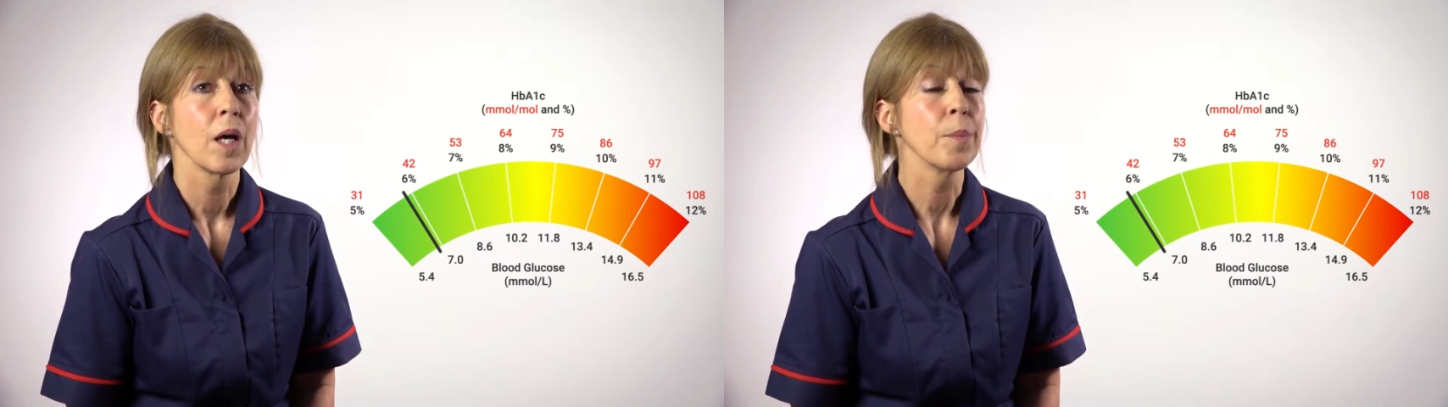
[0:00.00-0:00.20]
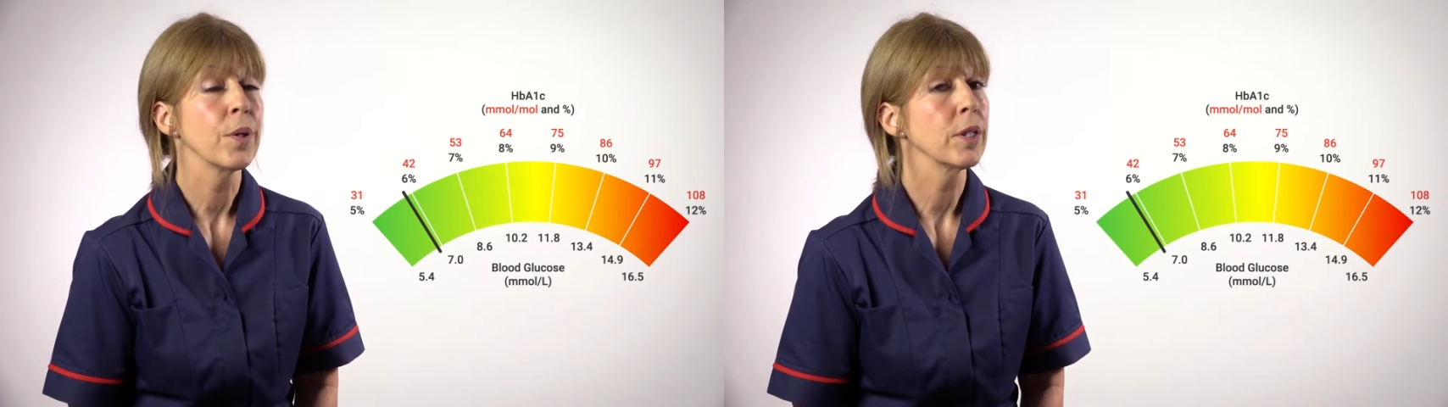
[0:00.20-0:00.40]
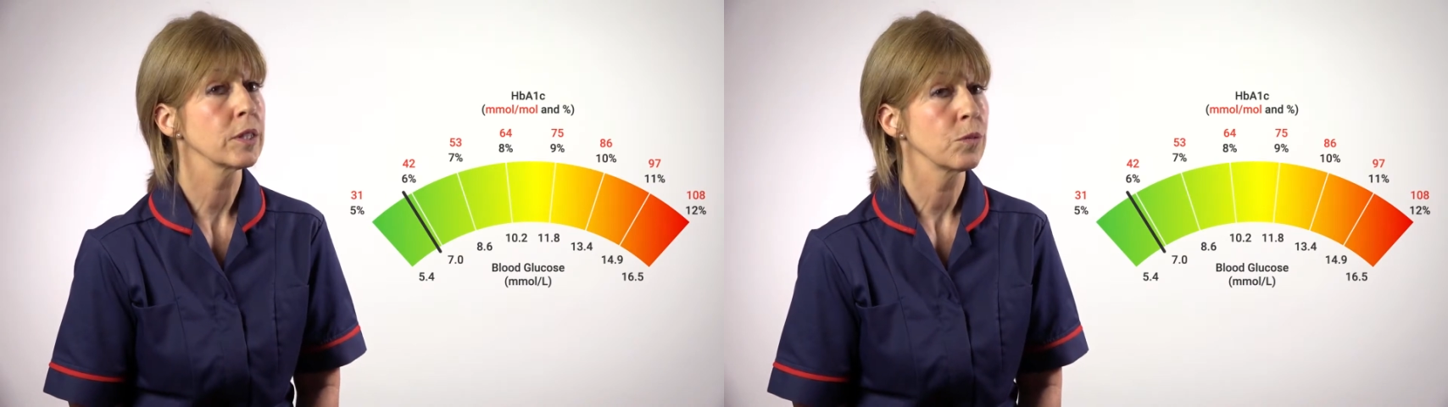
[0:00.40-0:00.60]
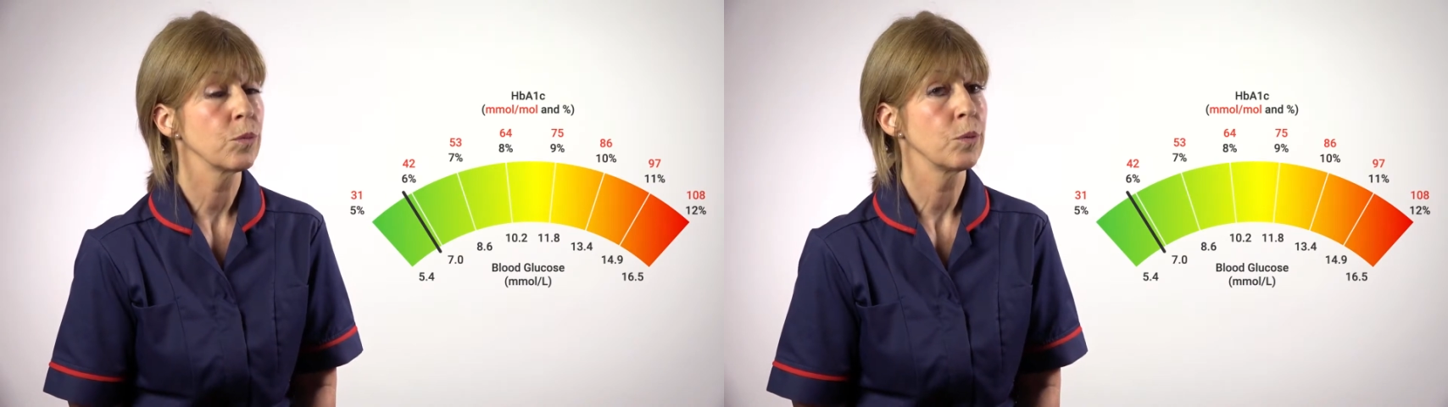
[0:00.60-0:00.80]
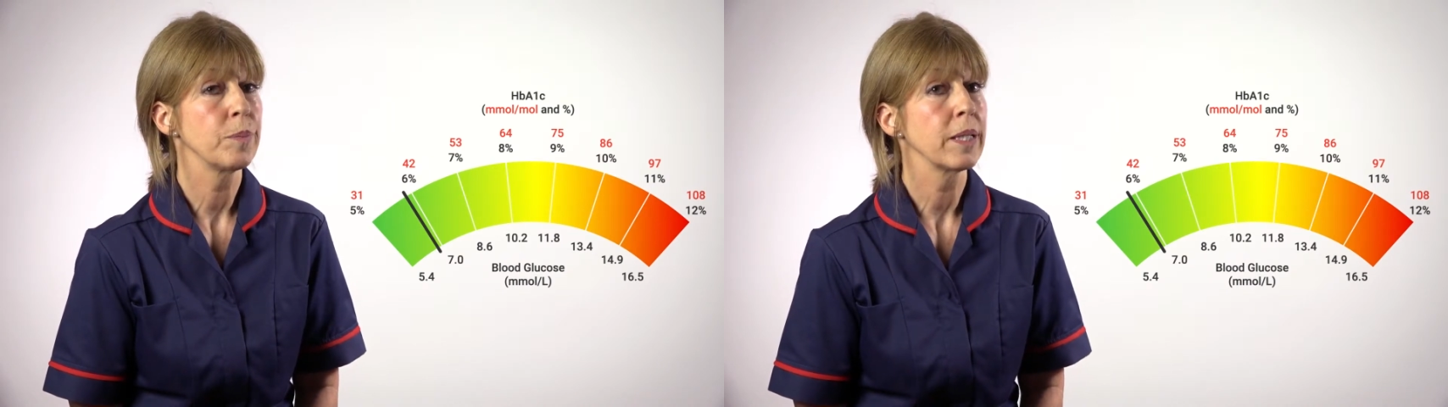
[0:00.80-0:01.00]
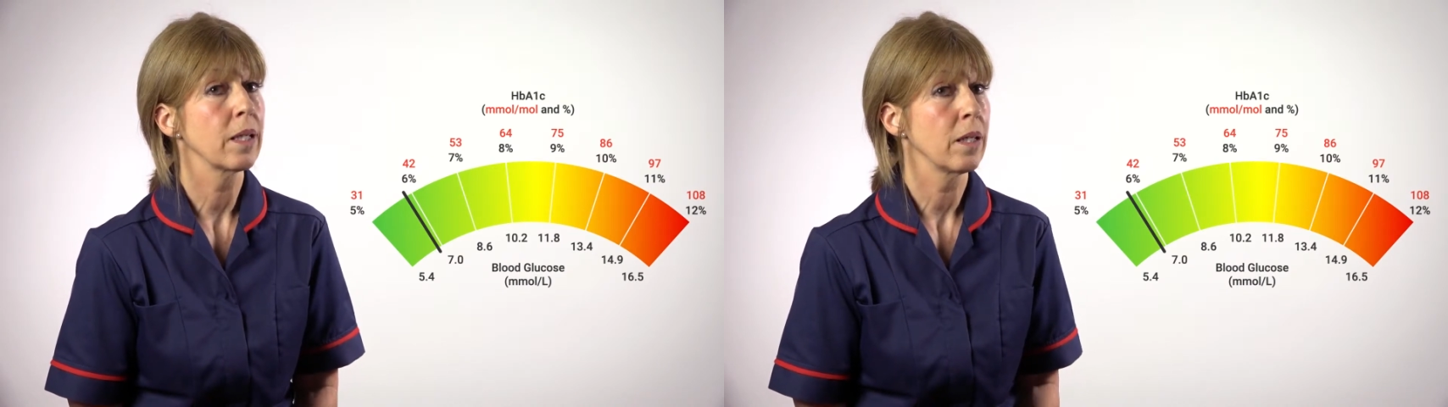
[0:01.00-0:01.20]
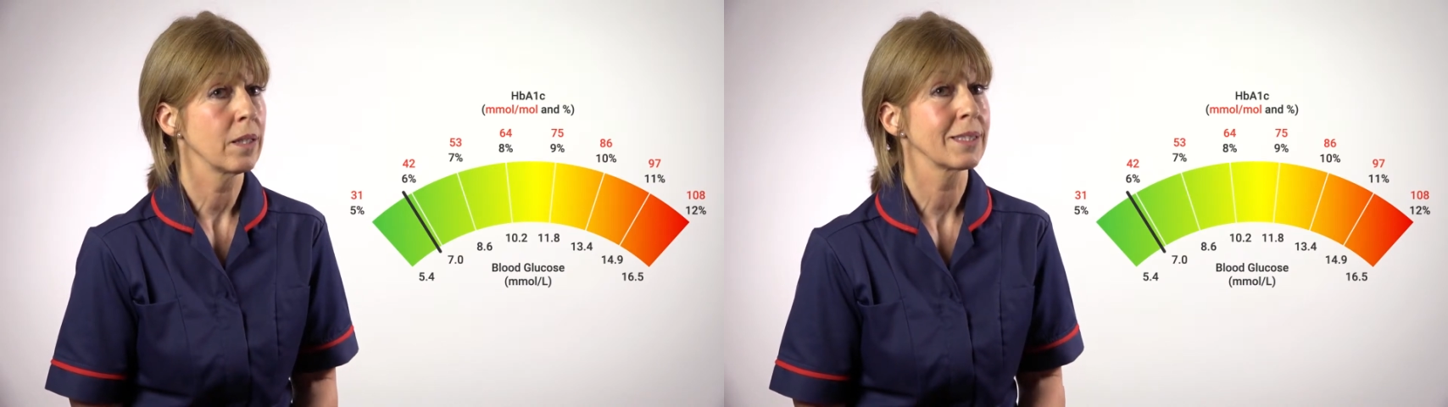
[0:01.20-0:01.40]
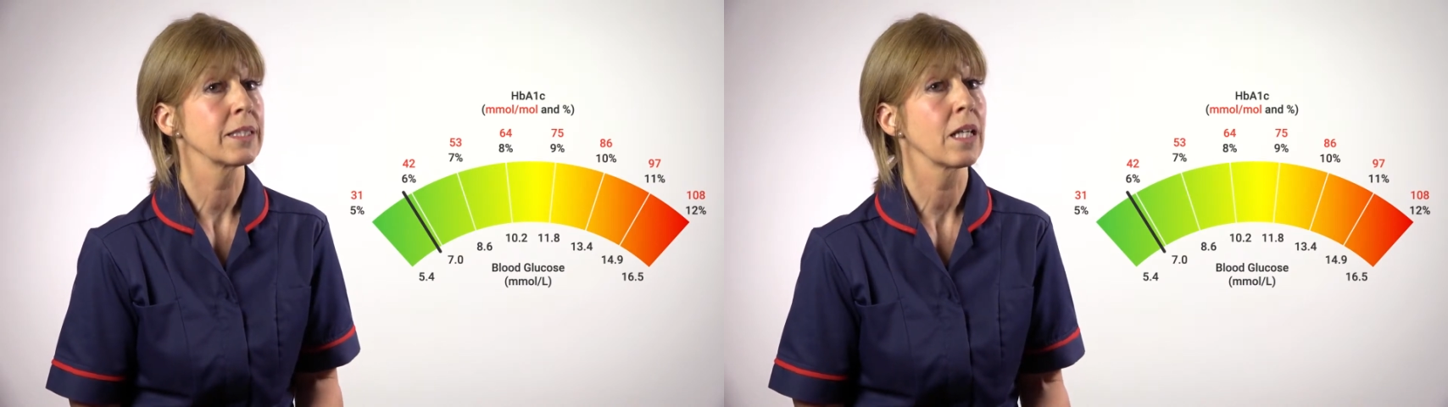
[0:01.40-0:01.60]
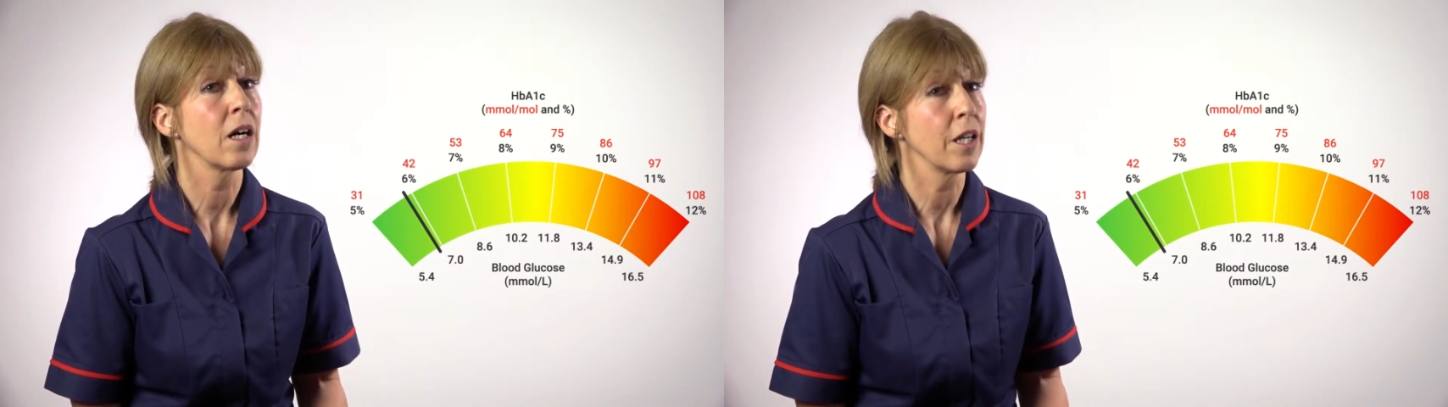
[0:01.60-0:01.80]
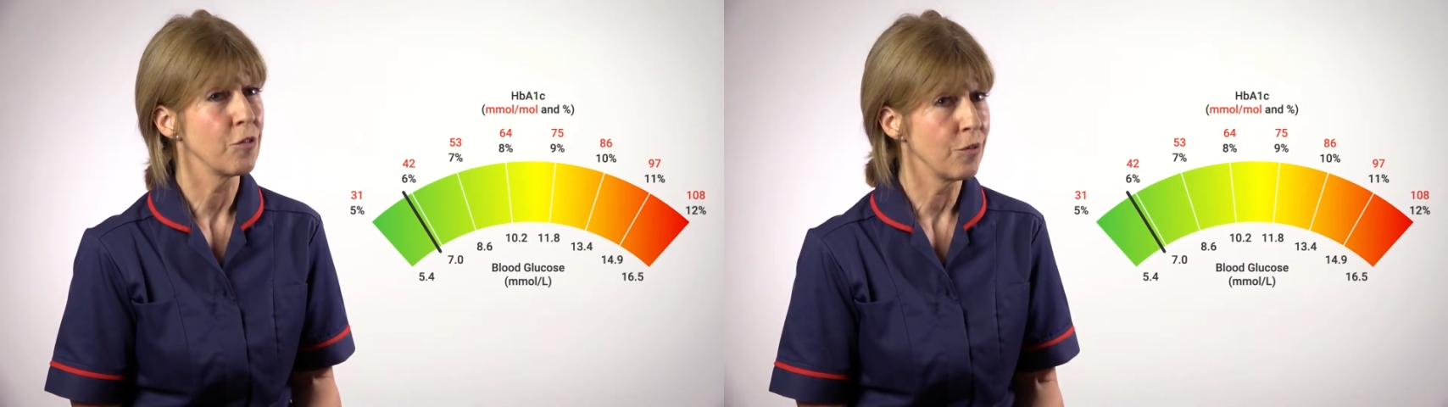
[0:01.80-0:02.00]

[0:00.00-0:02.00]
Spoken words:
A person would be classed as high